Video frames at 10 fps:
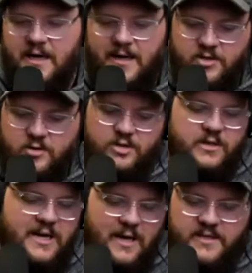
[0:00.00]
You should
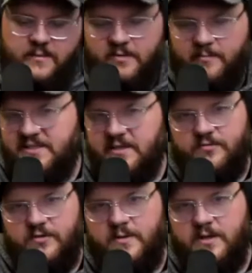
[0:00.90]
not be implementing
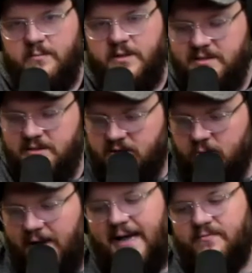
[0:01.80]
freemium until you
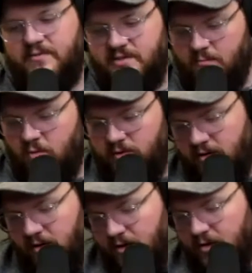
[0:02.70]
have someone
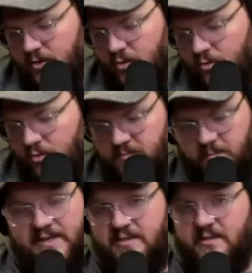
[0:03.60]
who is
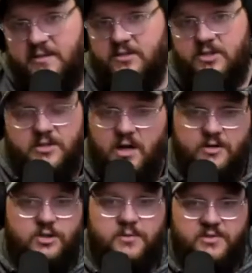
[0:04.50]
basically just
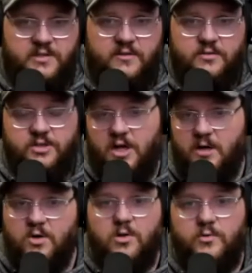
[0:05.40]
100% of their
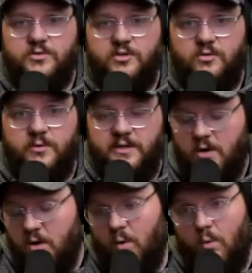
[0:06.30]
job or close to it,
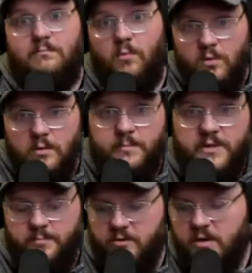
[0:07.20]
or more
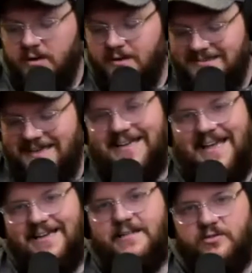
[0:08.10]
people
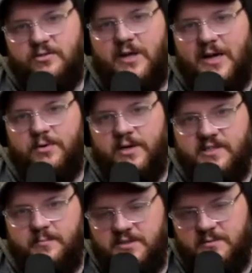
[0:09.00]
dedicated to that
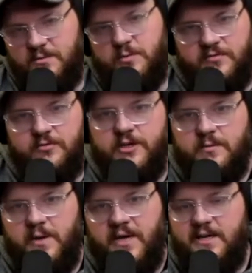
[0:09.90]
precipice between free and
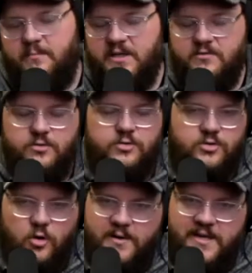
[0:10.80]
paid, because there's
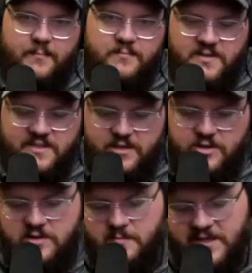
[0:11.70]
so many
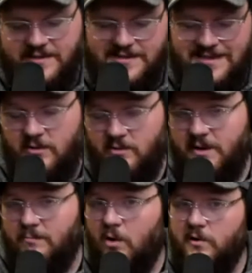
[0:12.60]
optimizations, because it's not only
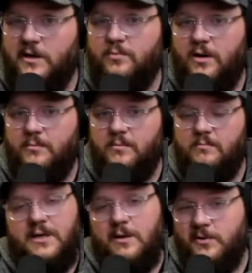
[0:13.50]
a marketing problem,
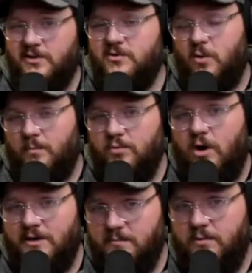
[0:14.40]
but it's also a
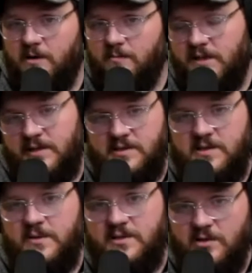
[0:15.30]
product problem that needs
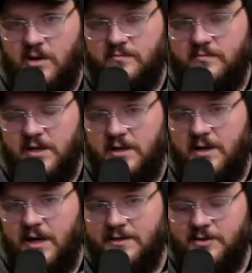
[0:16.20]
to be solved.
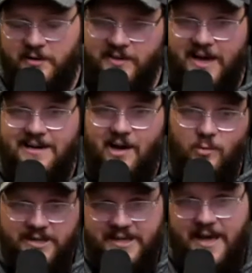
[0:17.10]
So with that, I'll
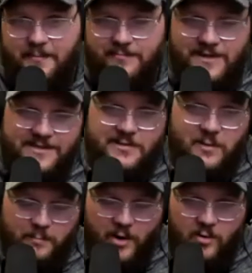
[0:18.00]
recap, nice little
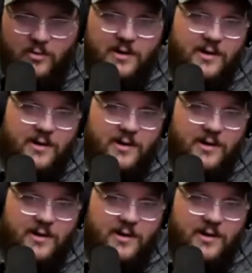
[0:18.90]
bow.